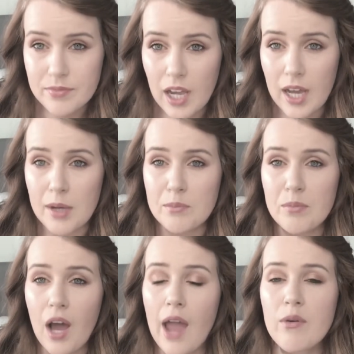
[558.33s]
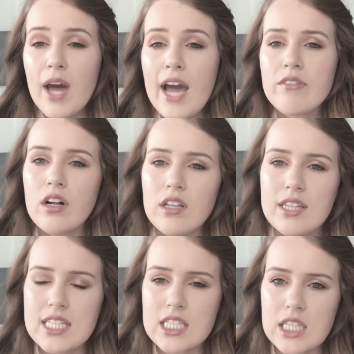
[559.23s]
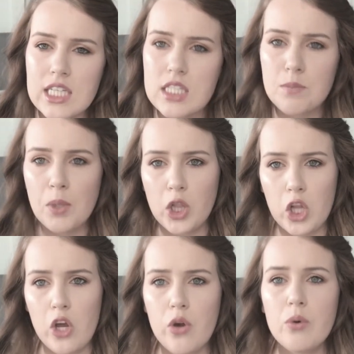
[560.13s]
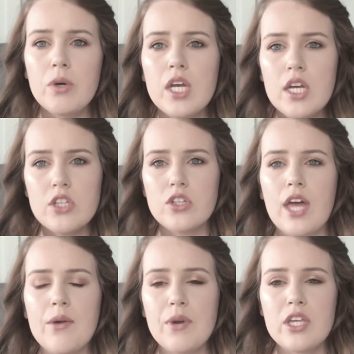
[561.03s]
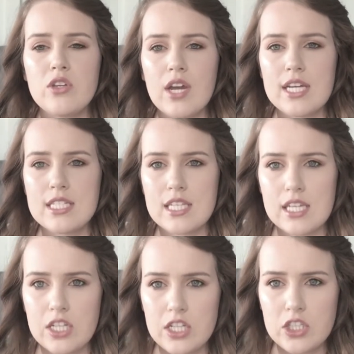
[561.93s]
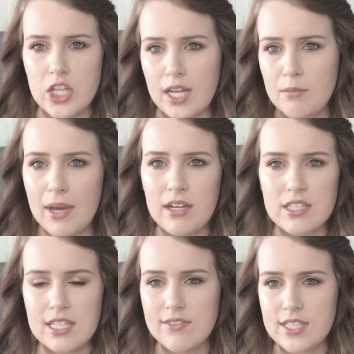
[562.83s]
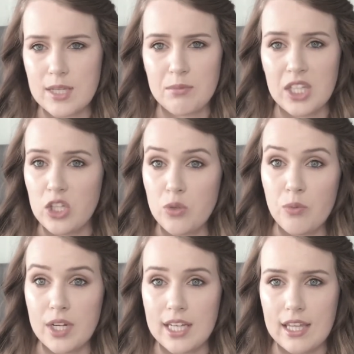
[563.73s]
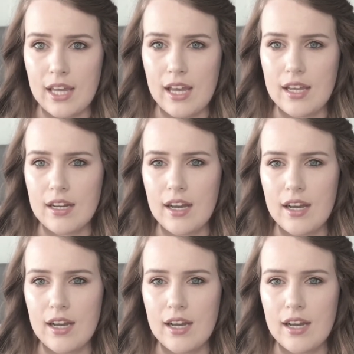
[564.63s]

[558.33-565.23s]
I will have all of these links below, so that way you guys can check them out, see if it's something you want to get.